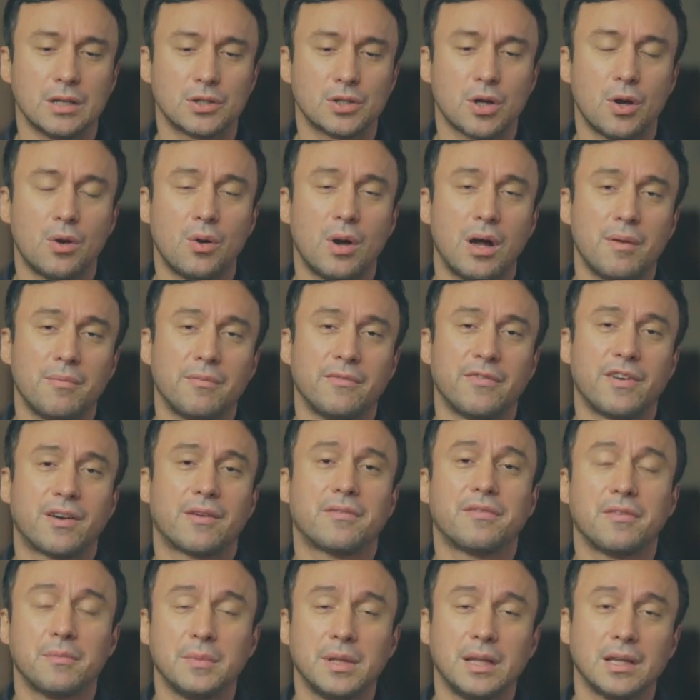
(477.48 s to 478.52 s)
So I'm very
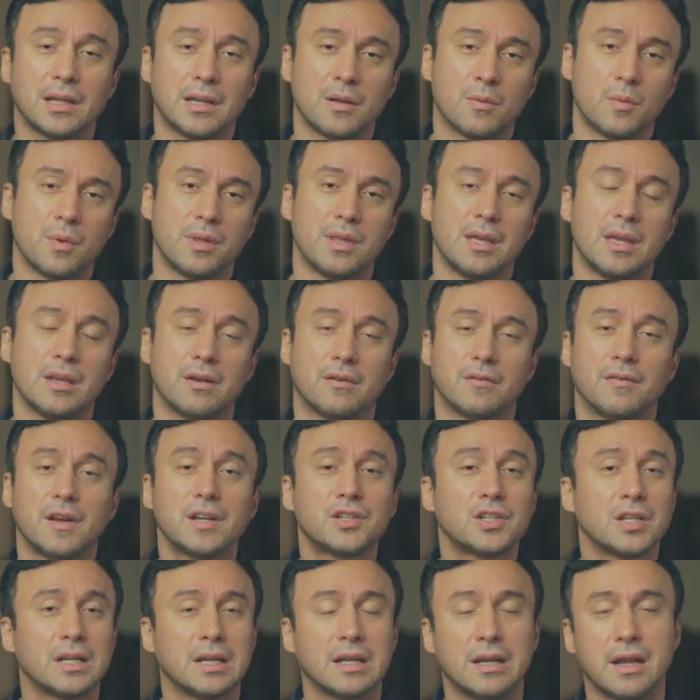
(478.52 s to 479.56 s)
familiar with the
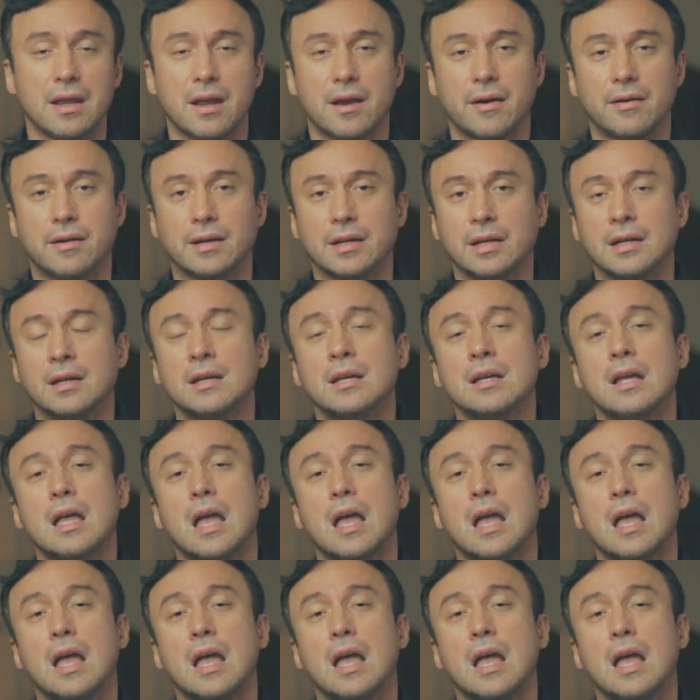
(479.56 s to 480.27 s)
innervation in the area,